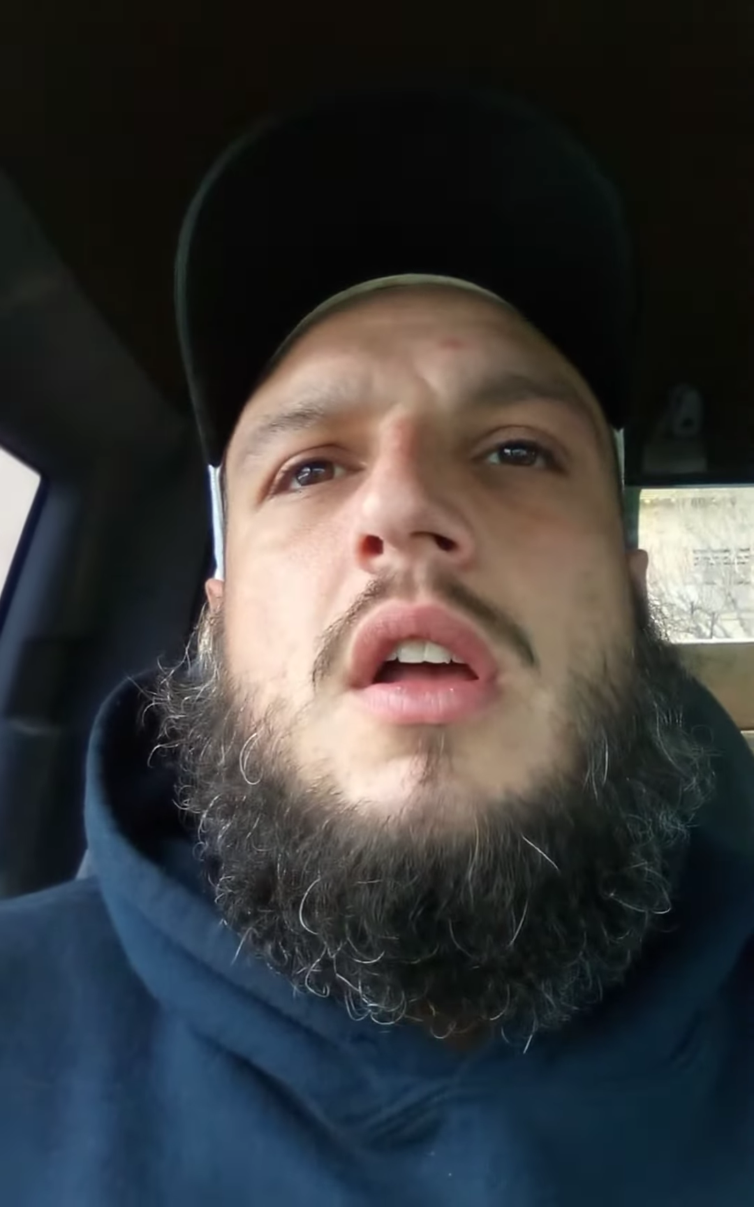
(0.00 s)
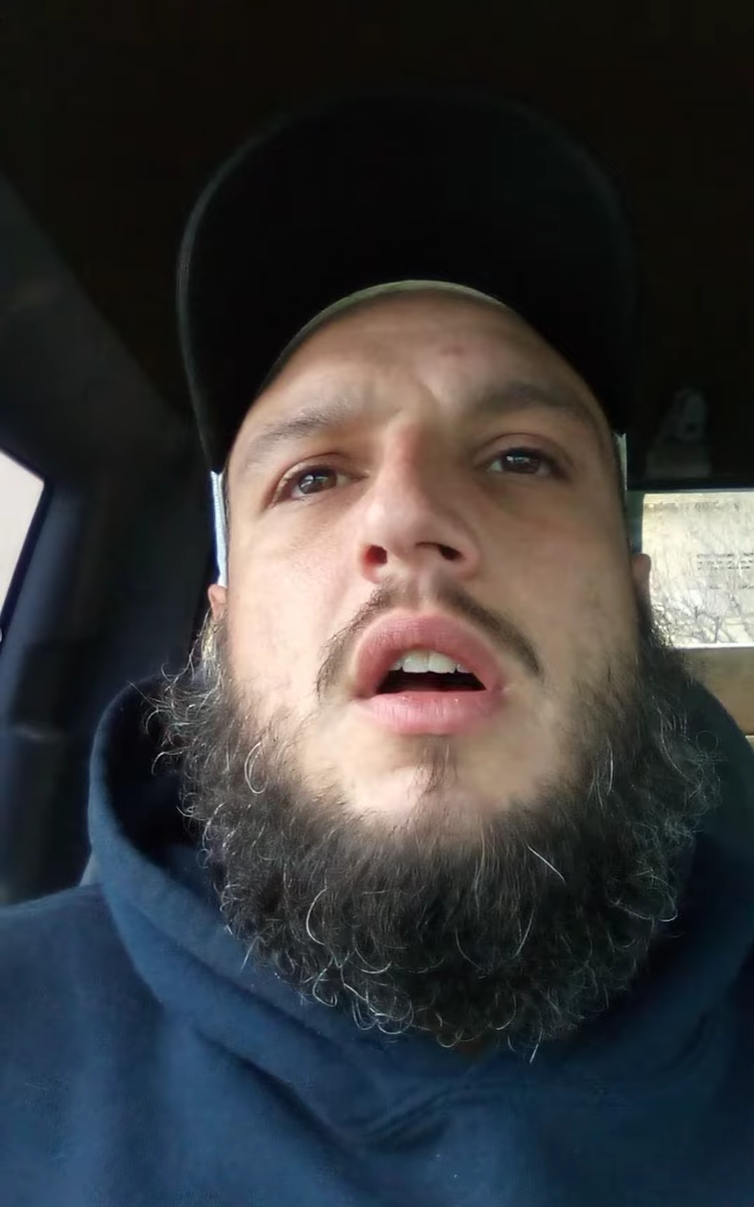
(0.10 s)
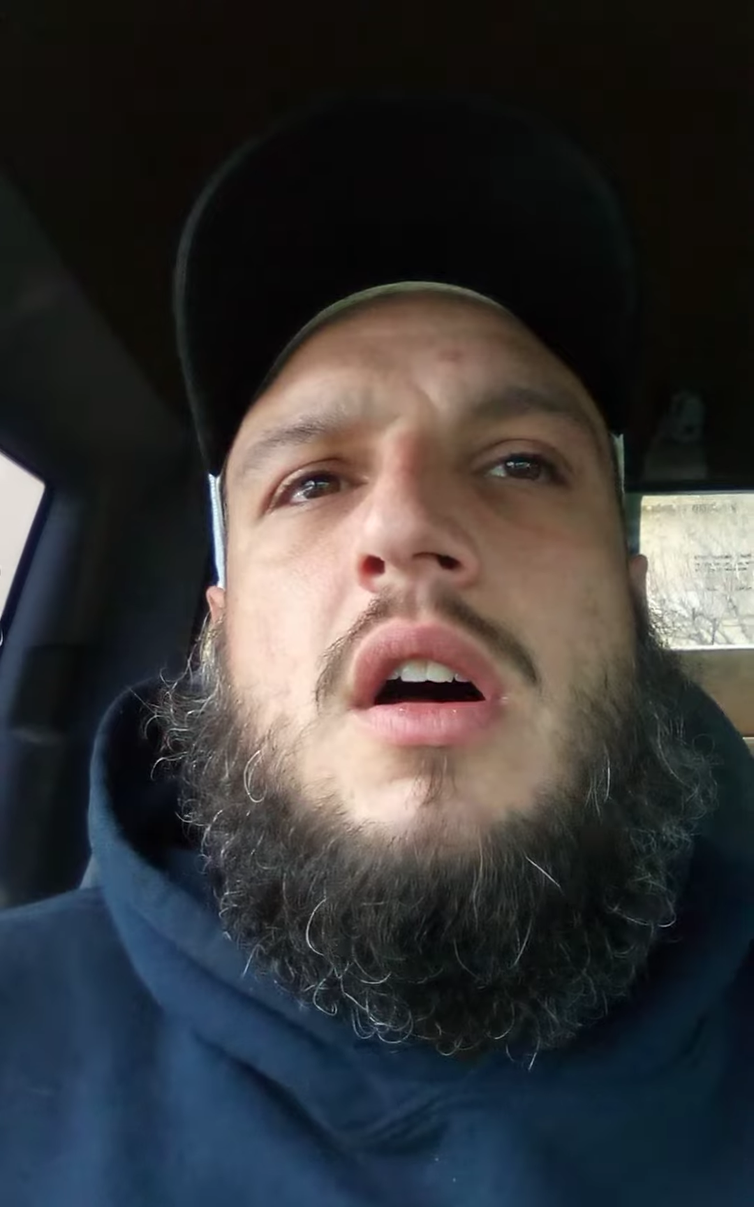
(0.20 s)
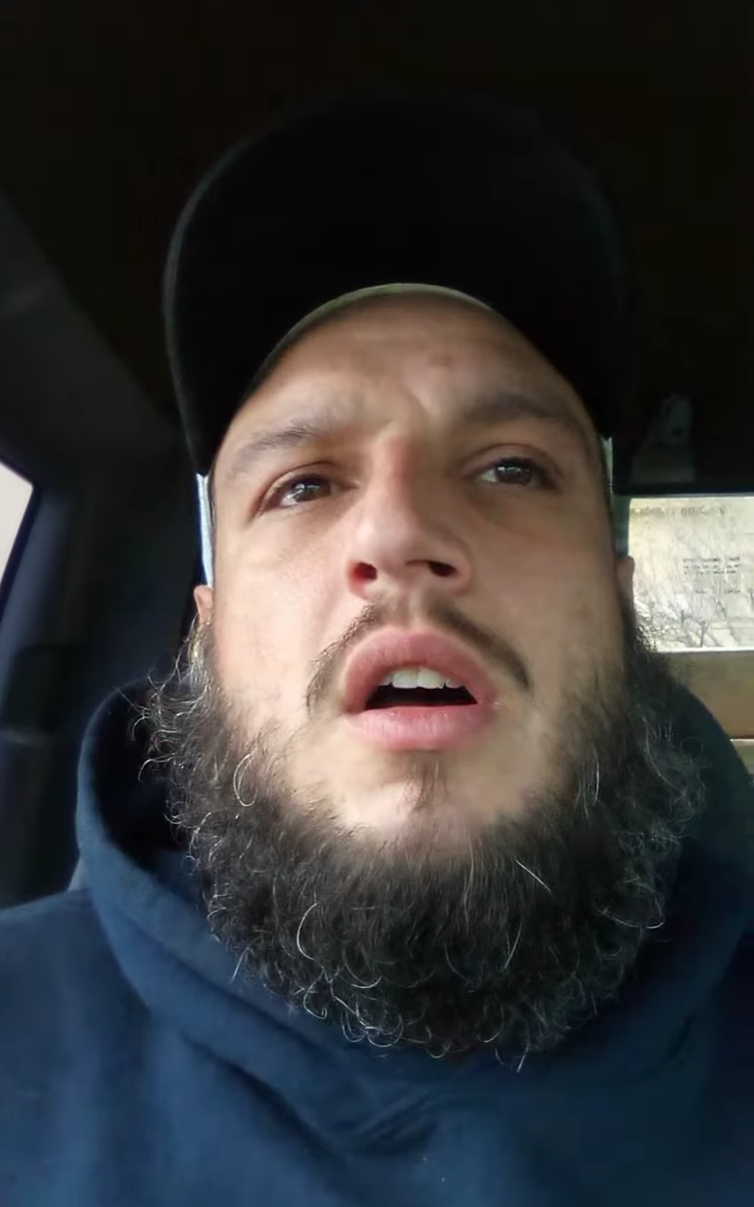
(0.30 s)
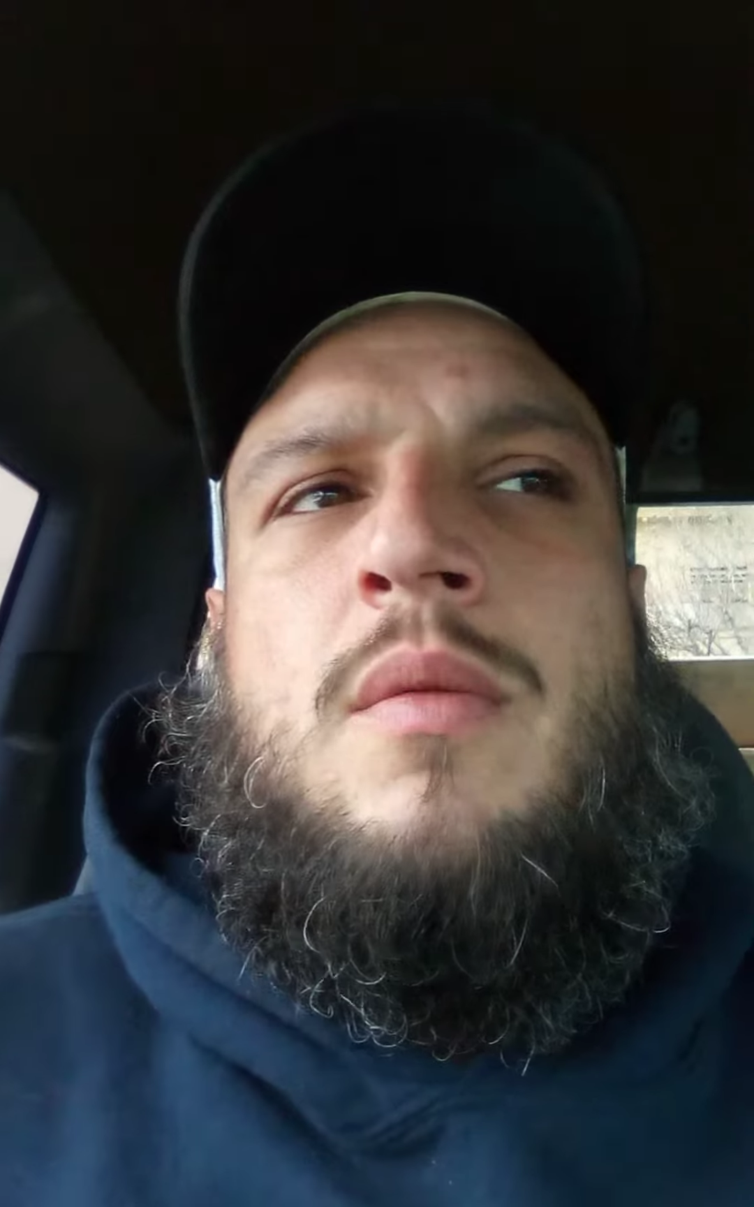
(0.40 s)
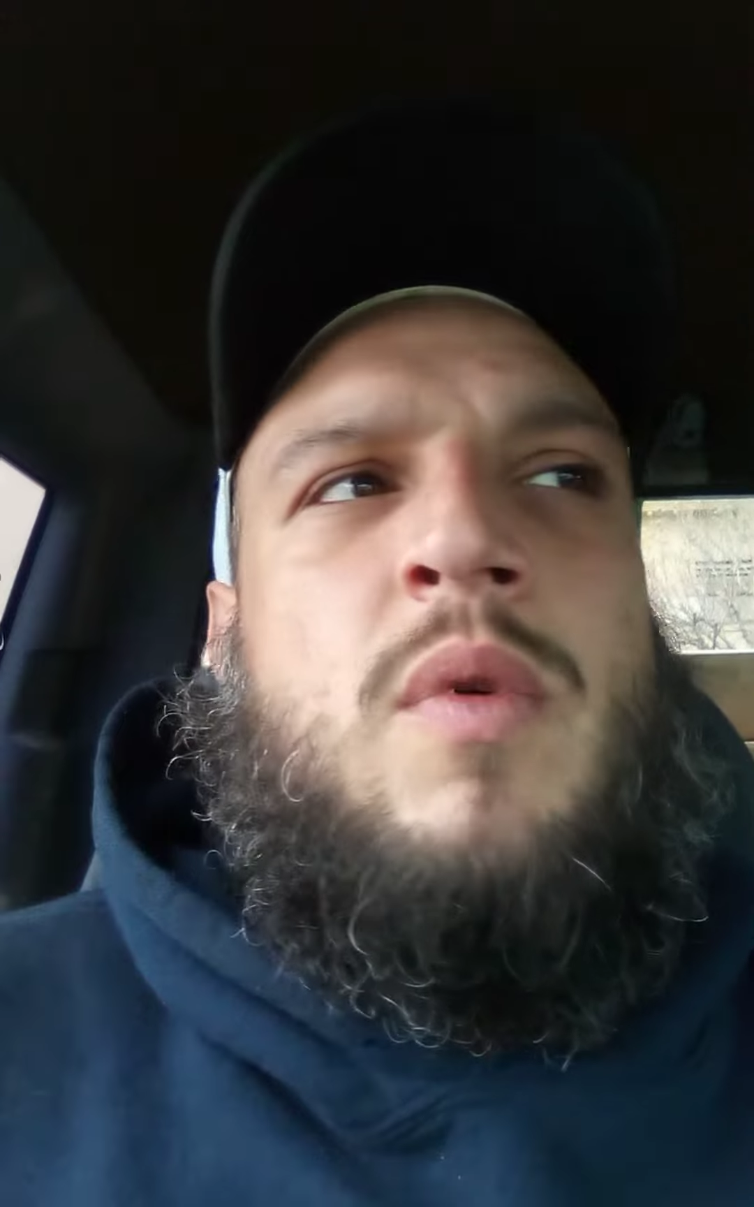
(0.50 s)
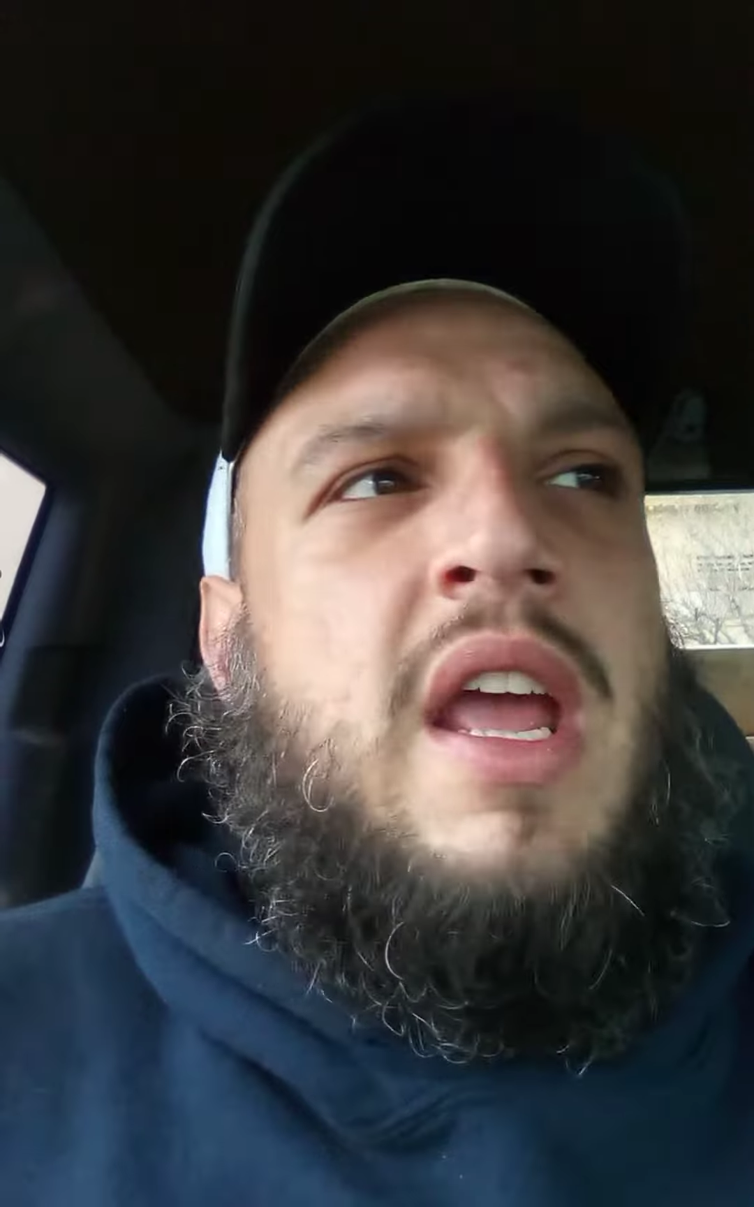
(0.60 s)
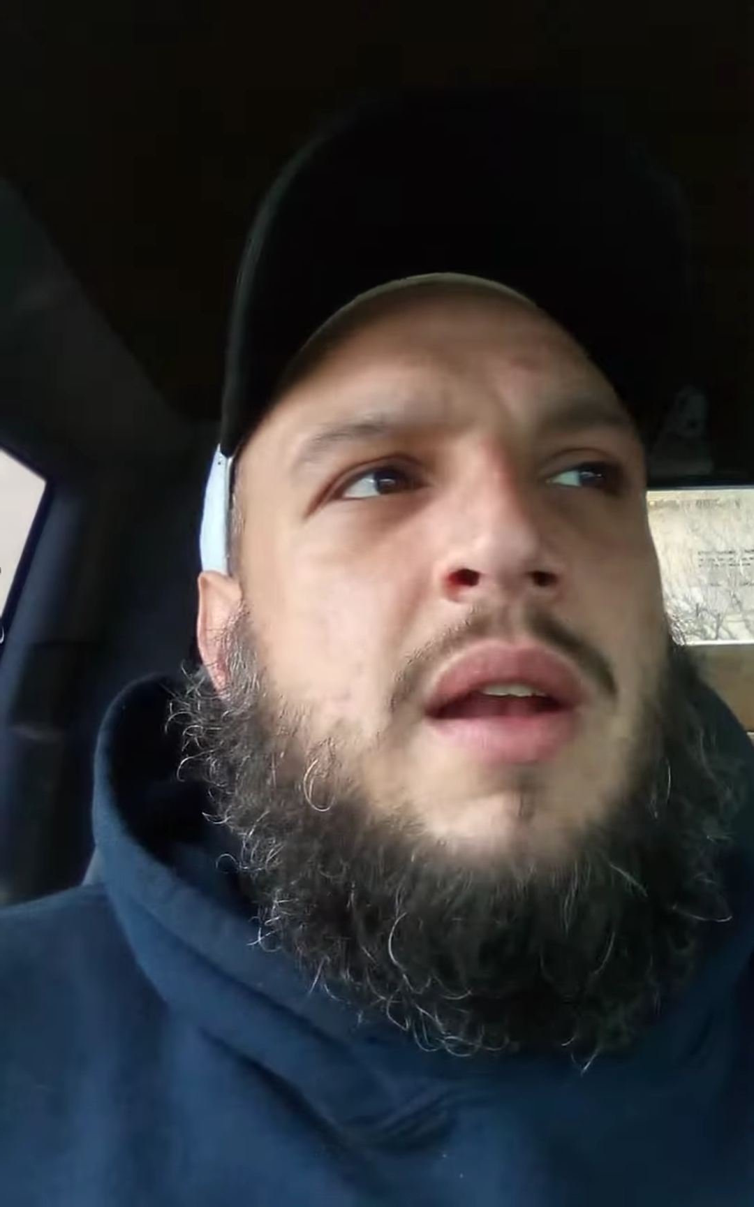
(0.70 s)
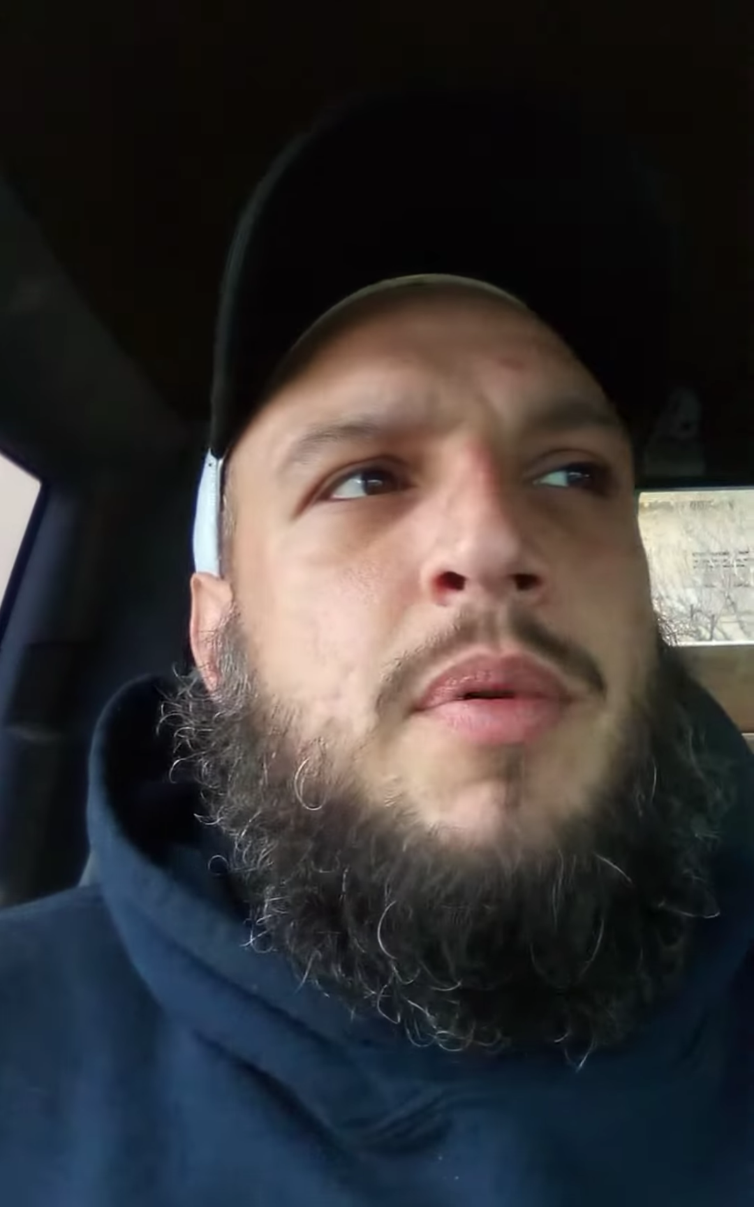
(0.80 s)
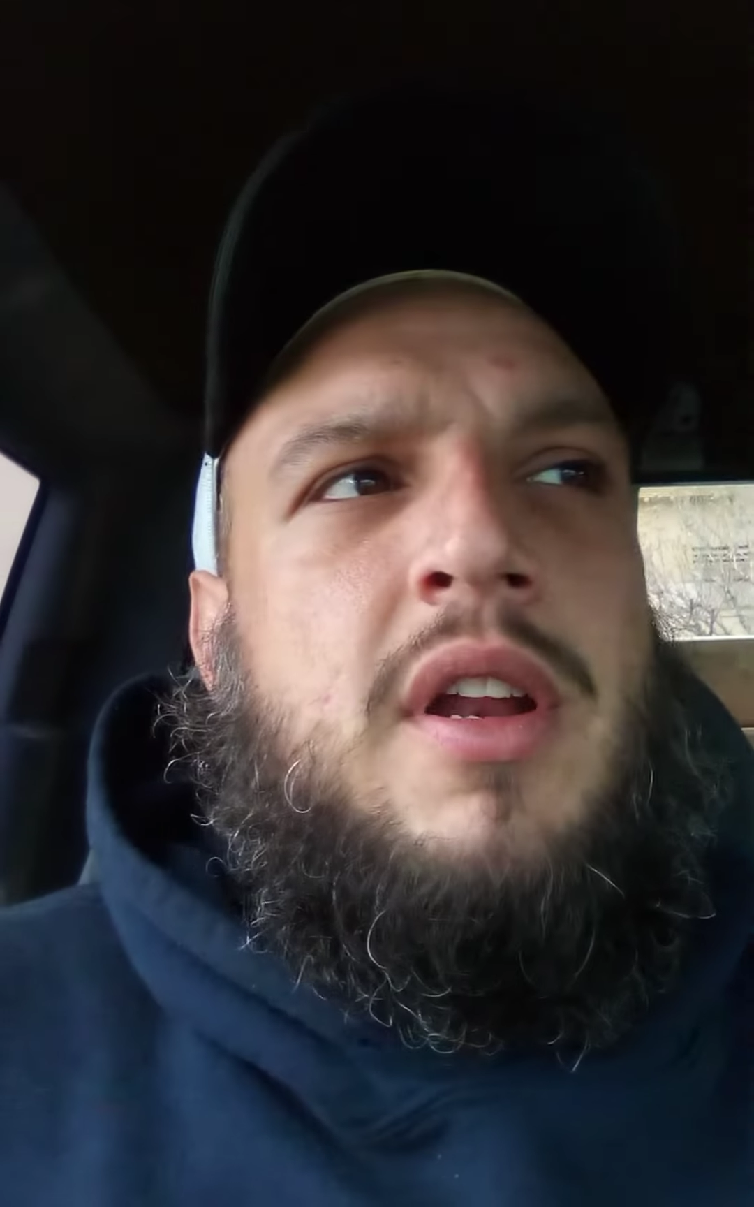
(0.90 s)
Um, we
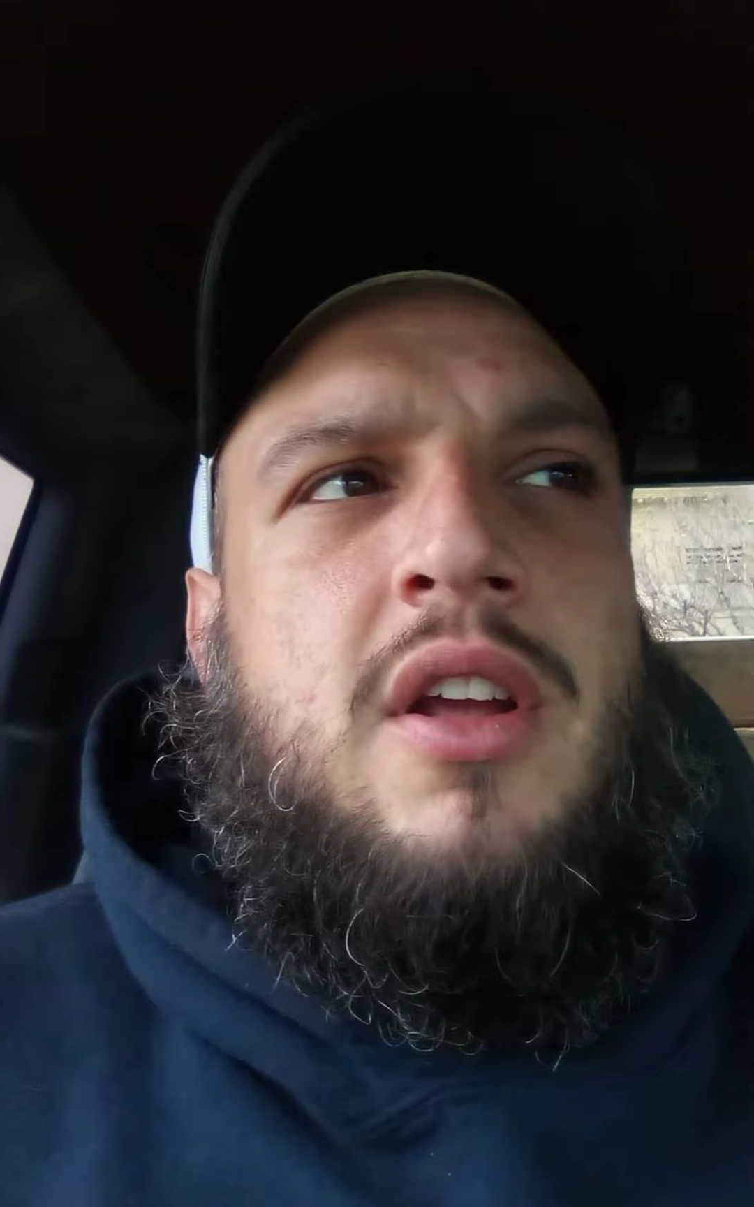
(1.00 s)
had a pretty